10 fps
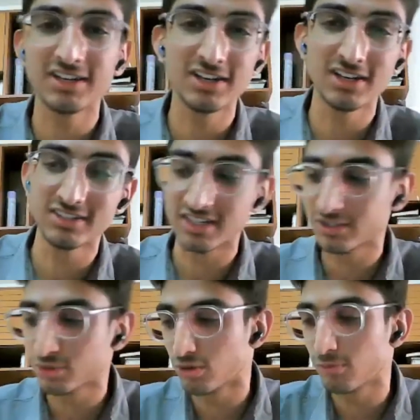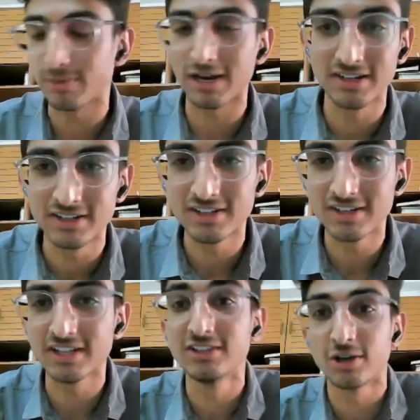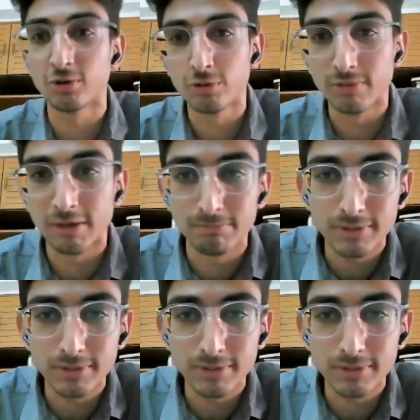that you have planned in the roadmap?